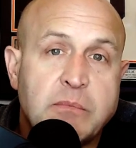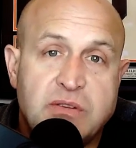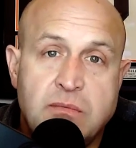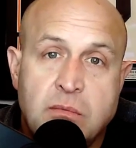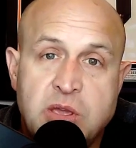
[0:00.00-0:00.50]
But
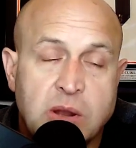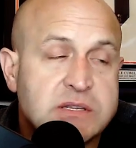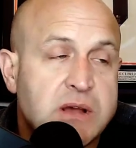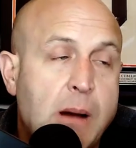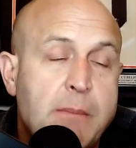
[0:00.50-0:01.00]
I mean, you
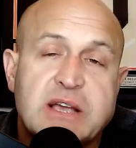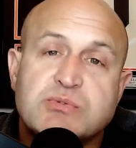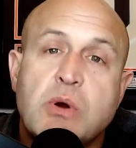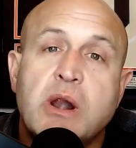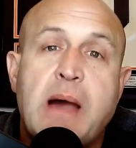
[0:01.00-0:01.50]
want to talk about
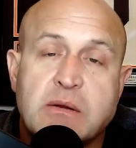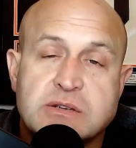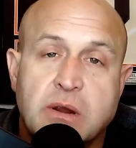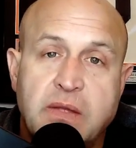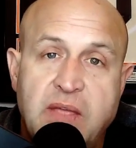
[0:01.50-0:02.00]
best running back
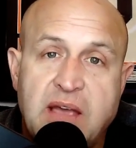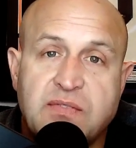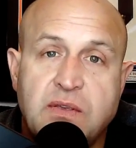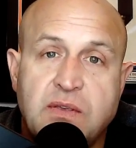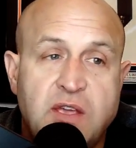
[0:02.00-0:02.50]
returning in the
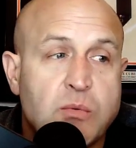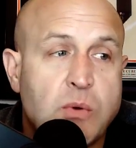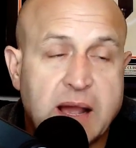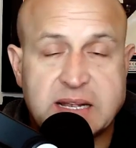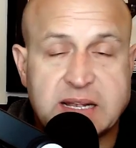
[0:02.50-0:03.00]
SEC,
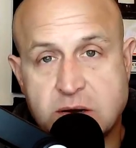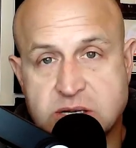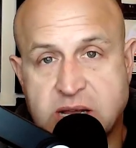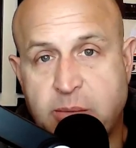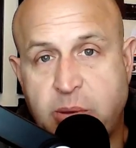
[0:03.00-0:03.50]
Rocket
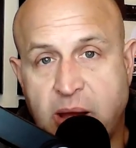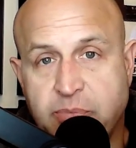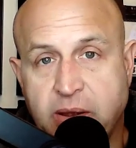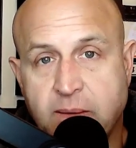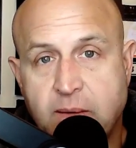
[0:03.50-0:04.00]
Sanders got to be up
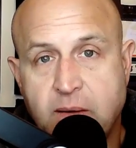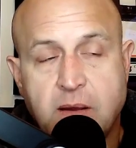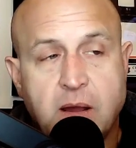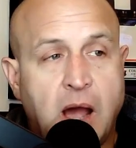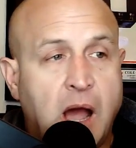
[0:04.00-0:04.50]
there.
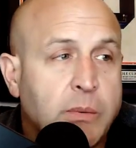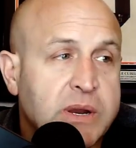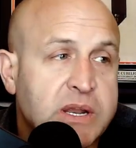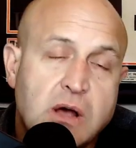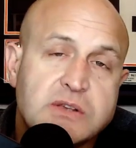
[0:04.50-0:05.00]
When
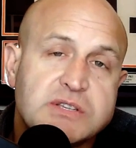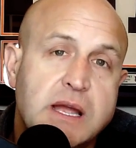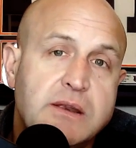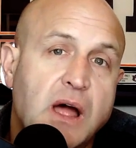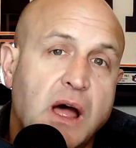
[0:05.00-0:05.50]
it's all
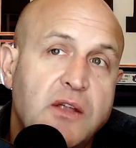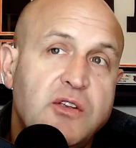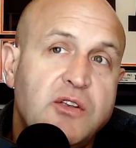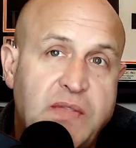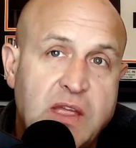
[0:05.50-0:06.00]
said and done,
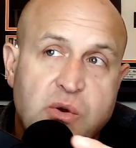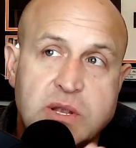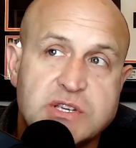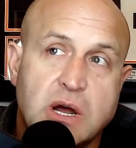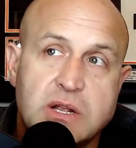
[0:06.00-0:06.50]
do I think
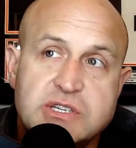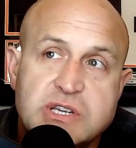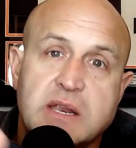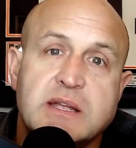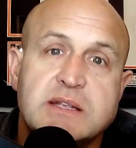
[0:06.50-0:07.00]
Quinshon
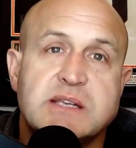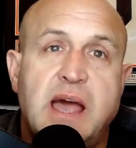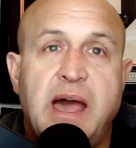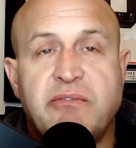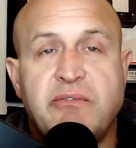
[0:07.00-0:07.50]
Judkins is
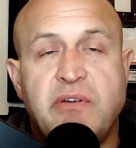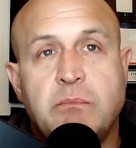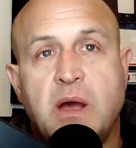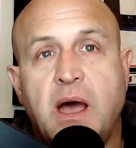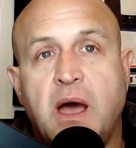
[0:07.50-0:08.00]
ahead of him?
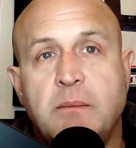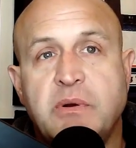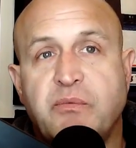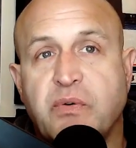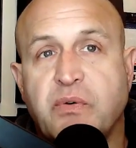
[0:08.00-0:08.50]

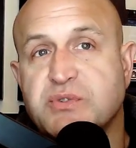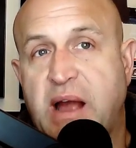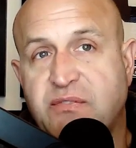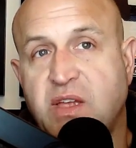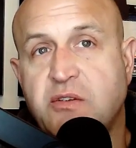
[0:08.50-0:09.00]
If we're
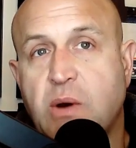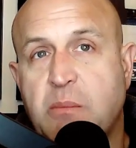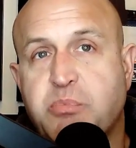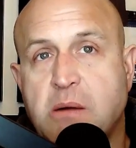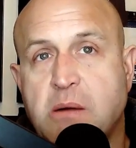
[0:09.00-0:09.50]
drafting, do I
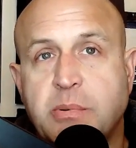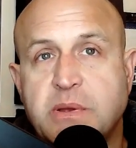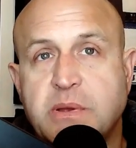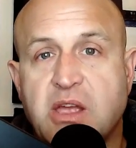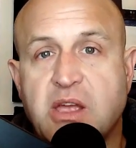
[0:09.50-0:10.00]
probably
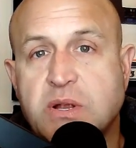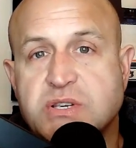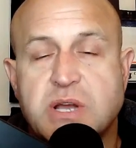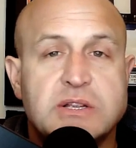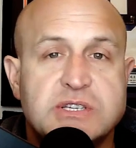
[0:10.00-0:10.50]
take
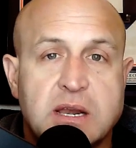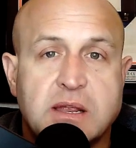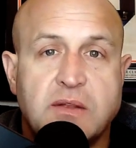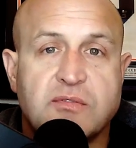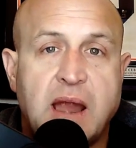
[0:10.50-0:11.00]
Quinshon
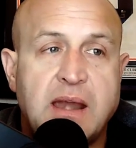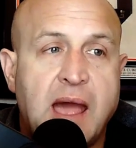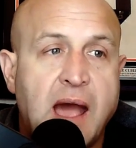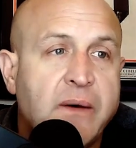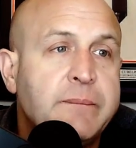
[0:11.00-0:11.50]
Judkins right
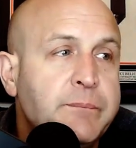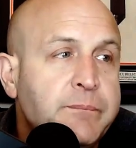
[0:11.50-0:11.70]
now?